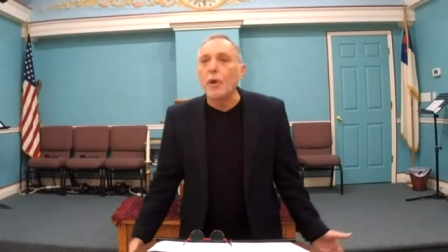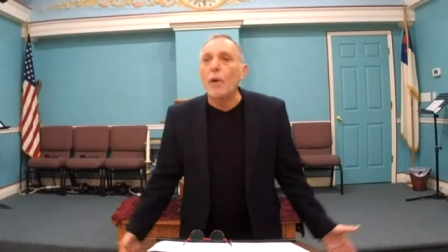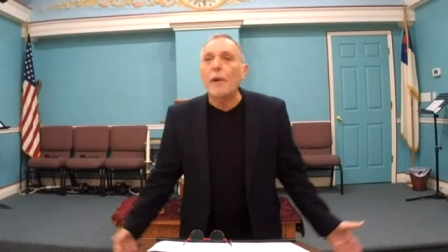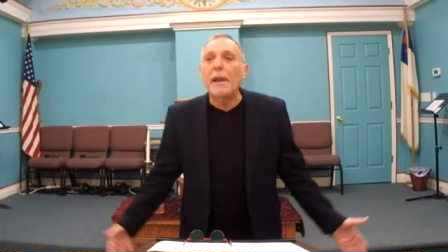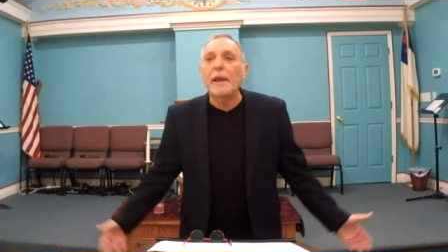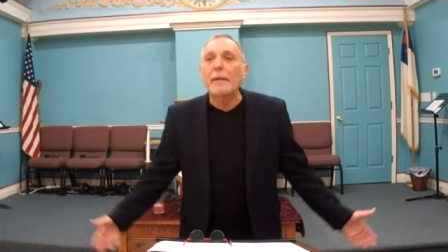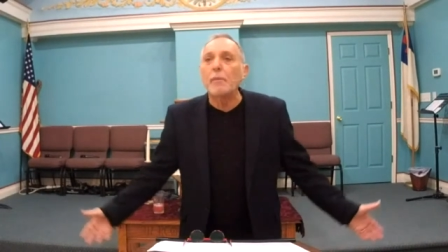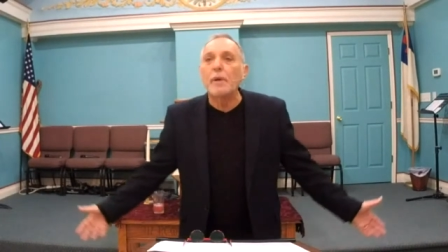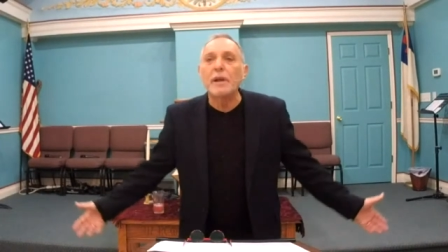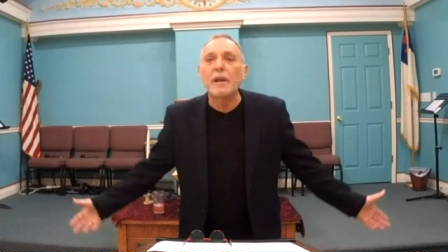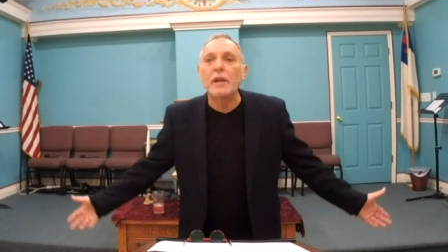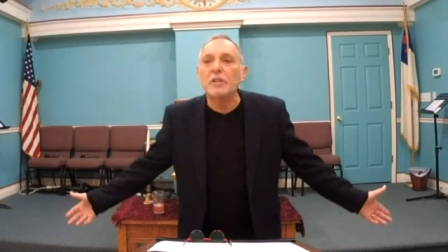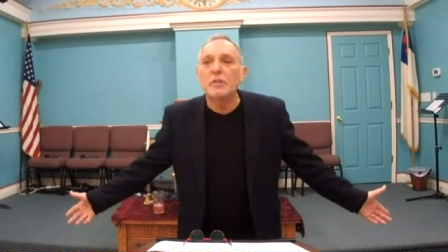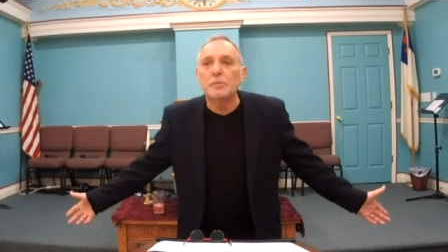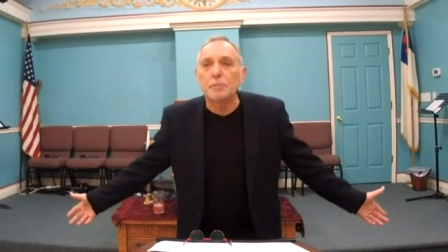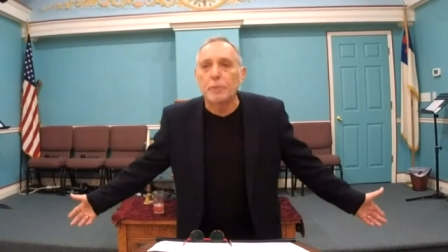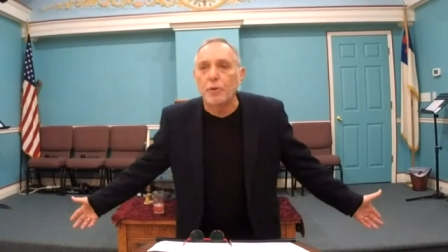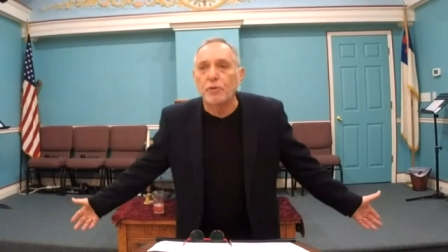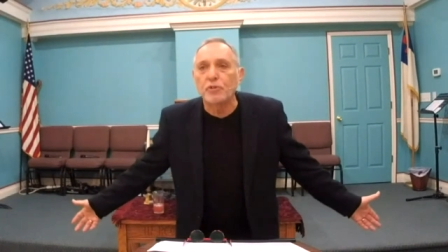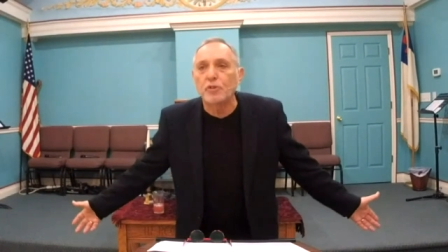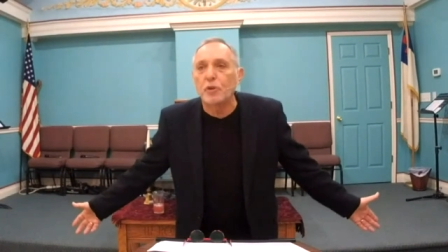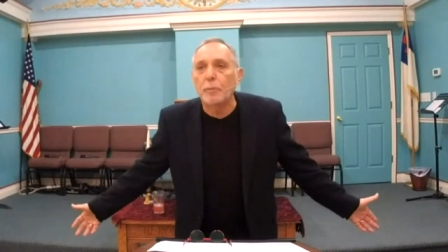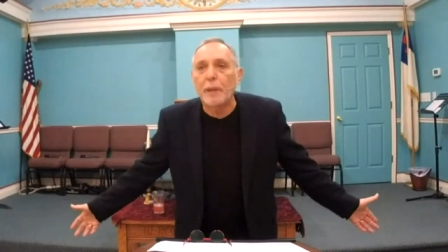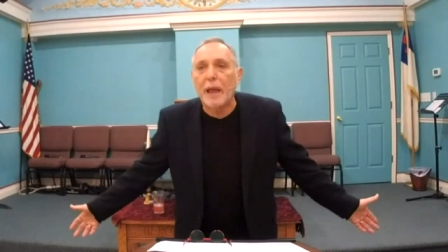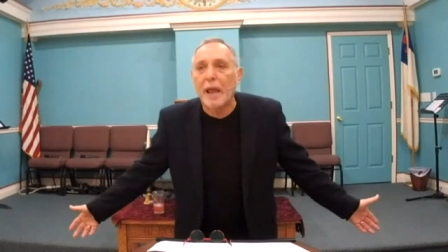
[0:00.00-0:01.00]
don't win a
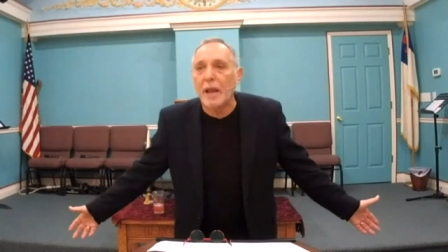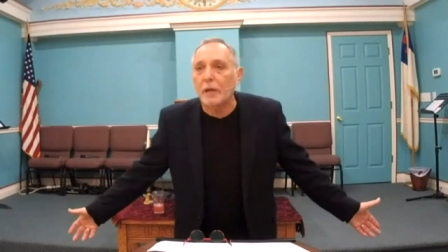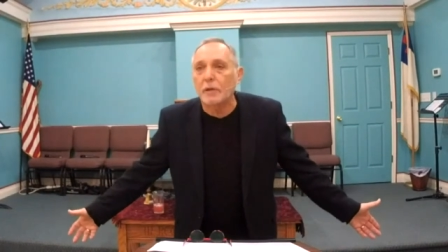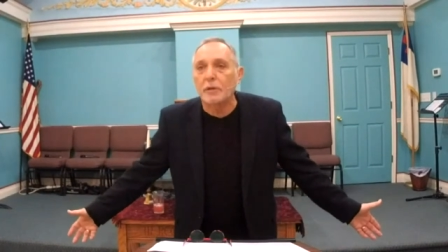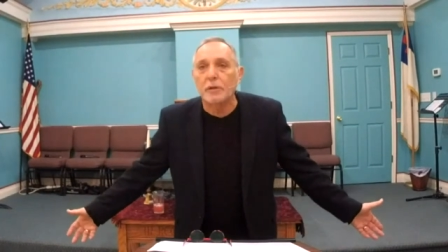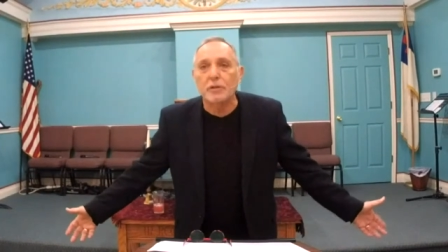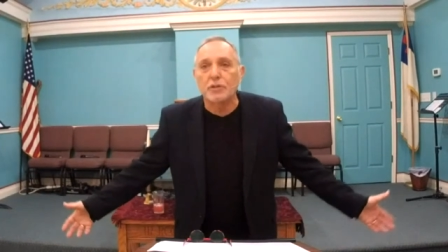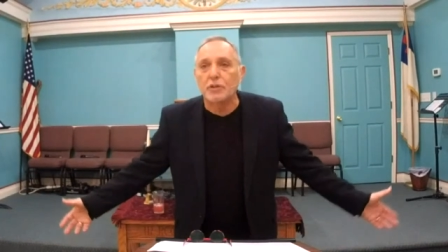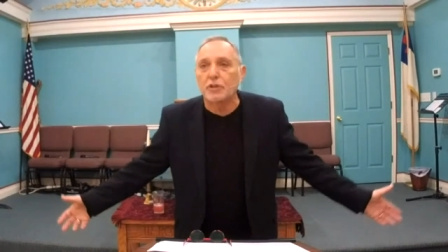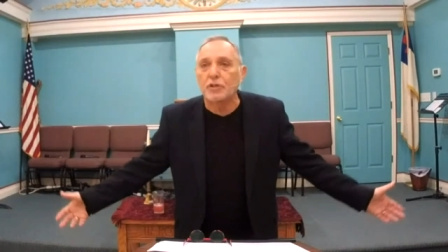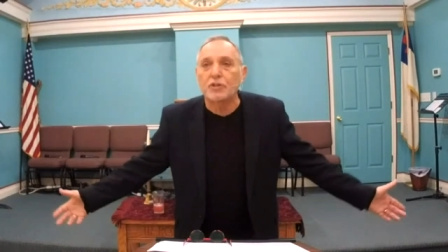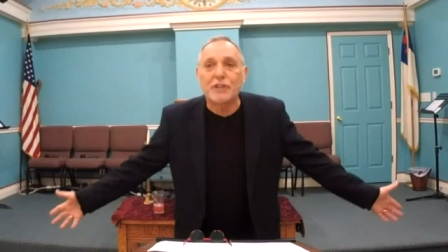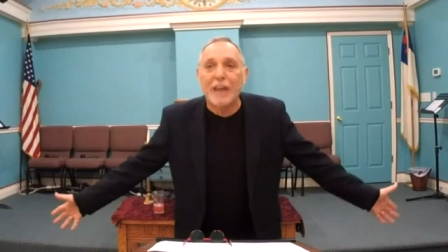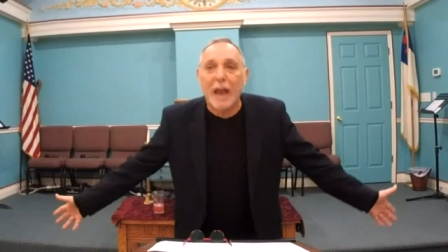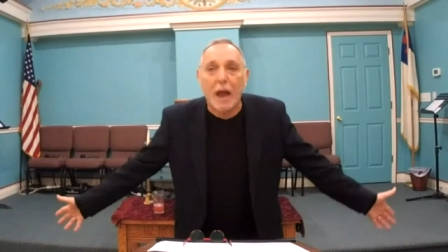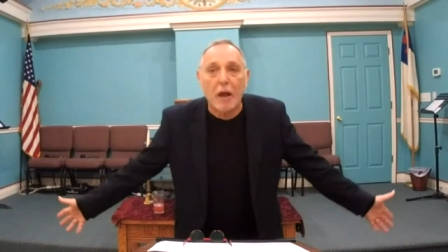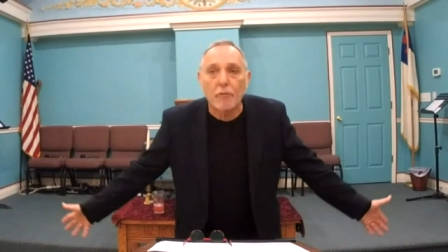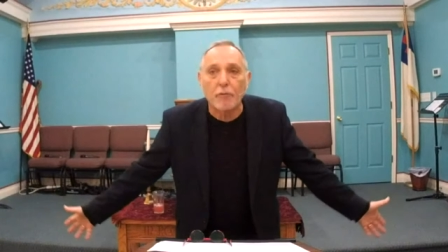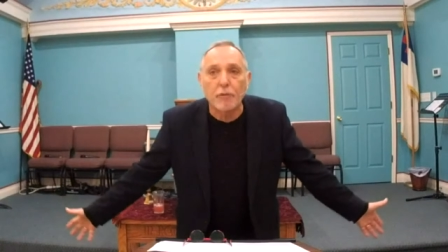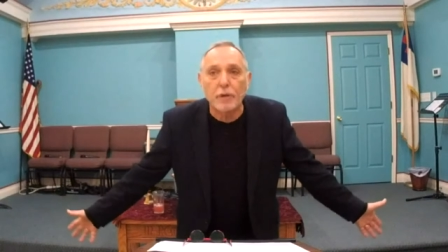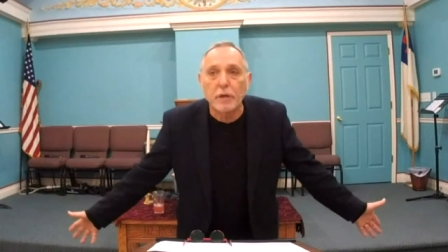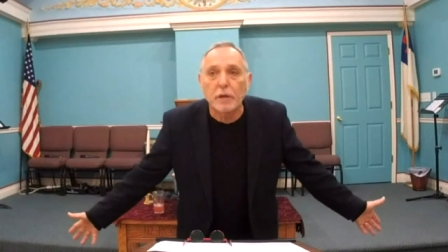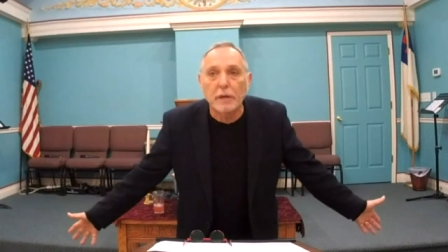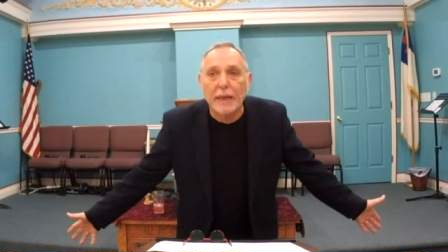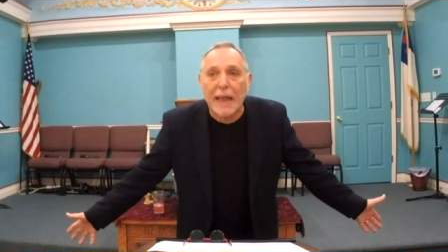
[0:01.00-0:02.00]
spiritual battle because you
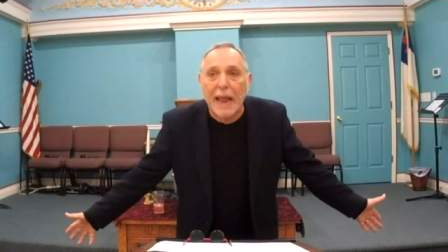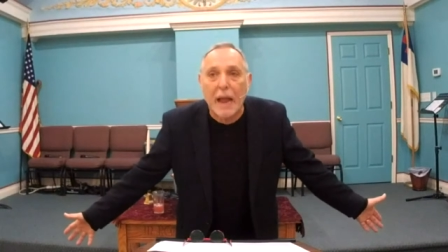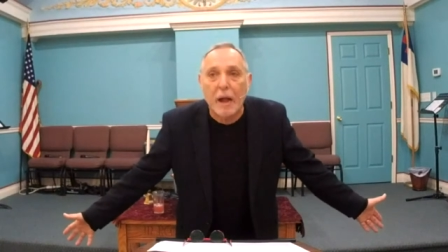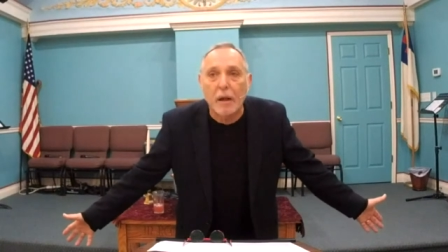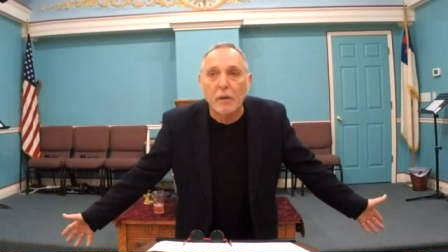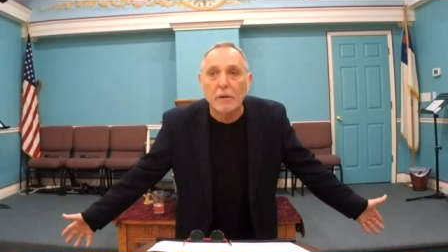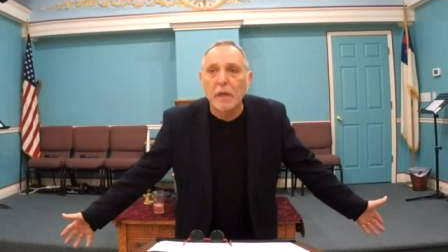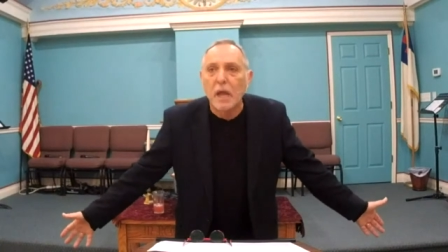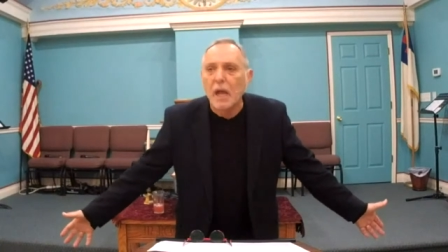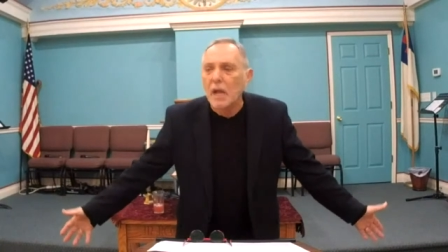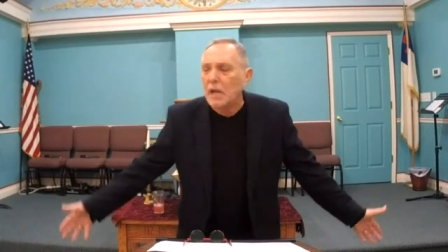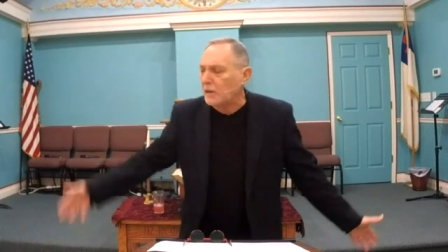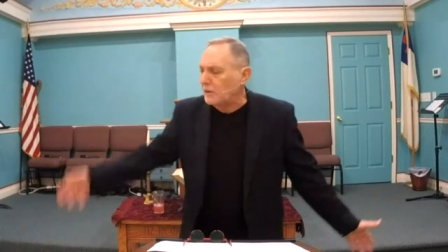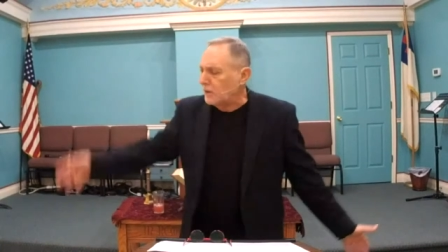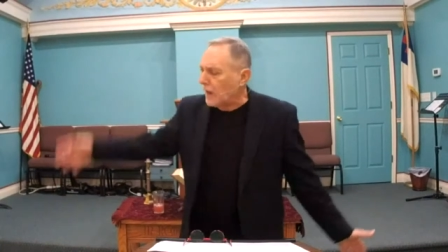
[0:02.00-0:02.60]
shout real loud.